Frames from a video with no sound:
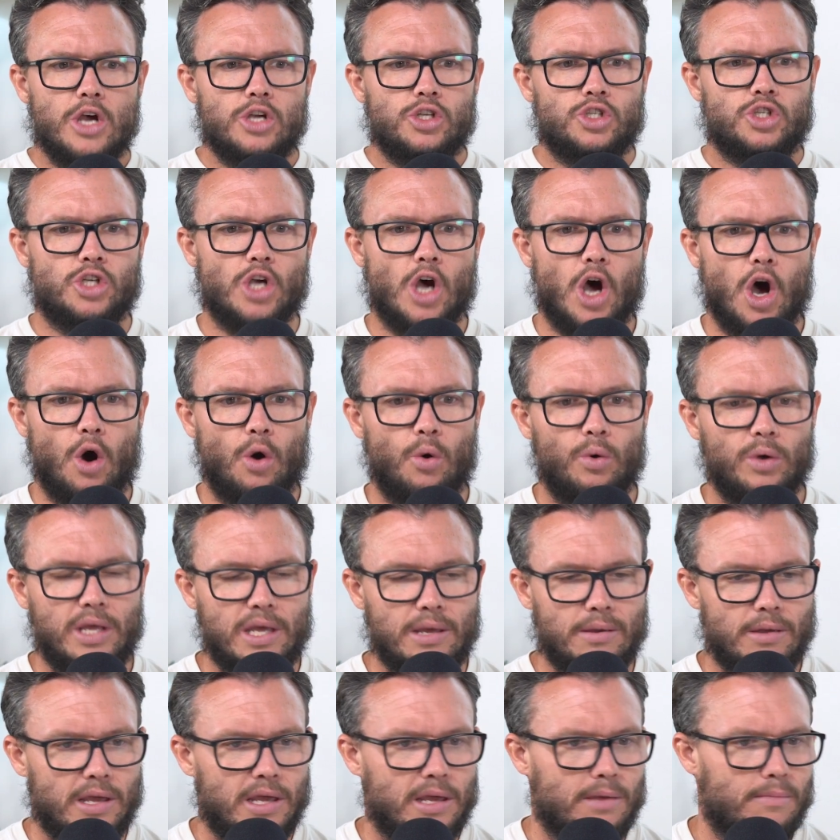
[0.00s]
So
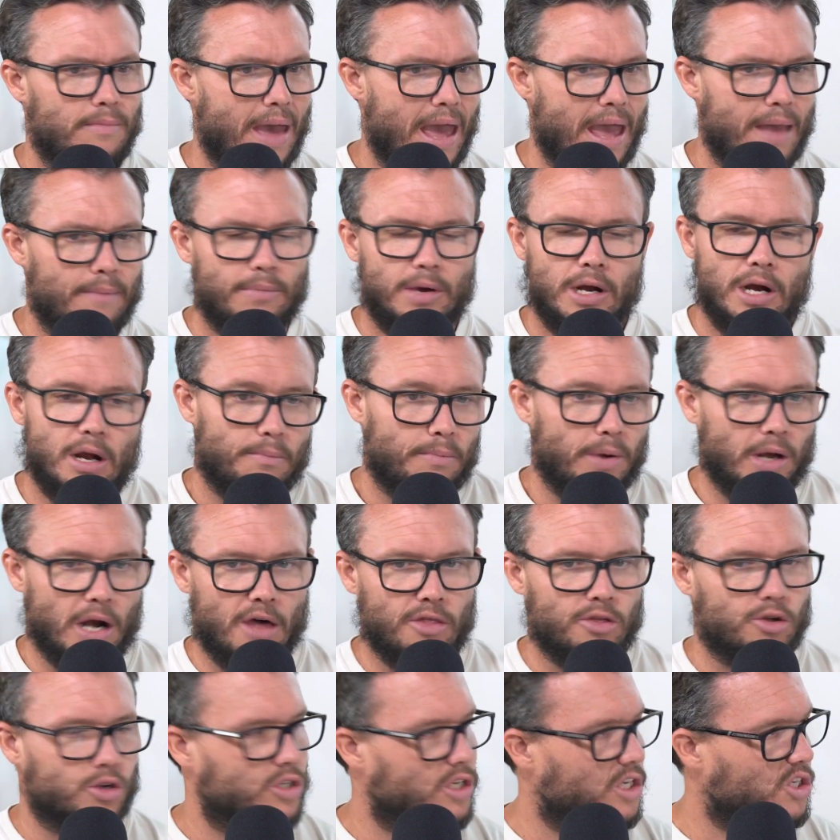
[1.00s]
he may, but
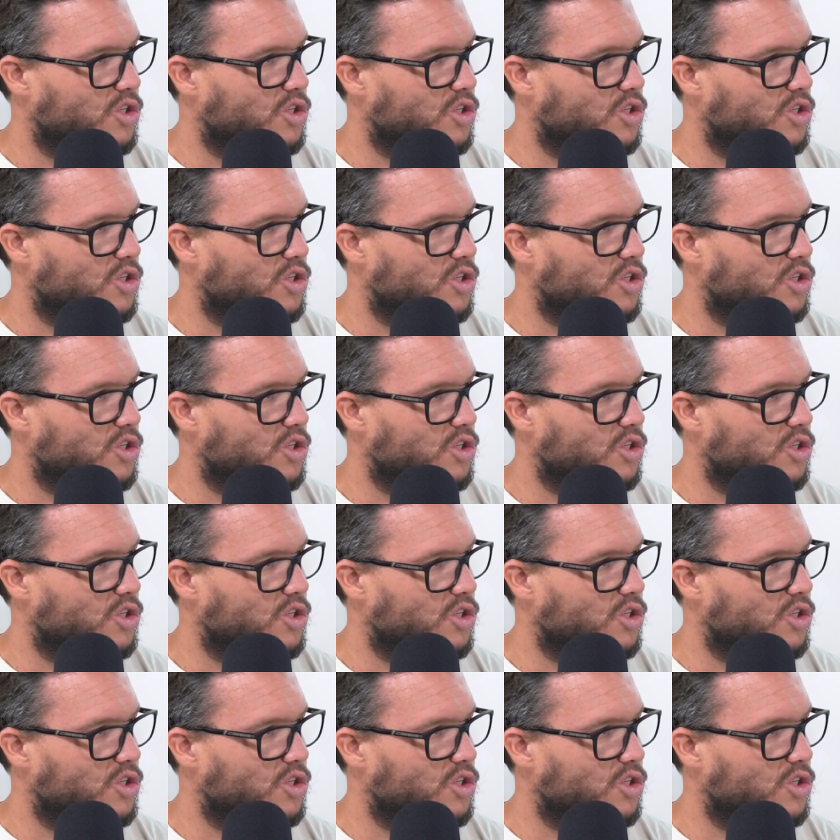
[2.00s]
others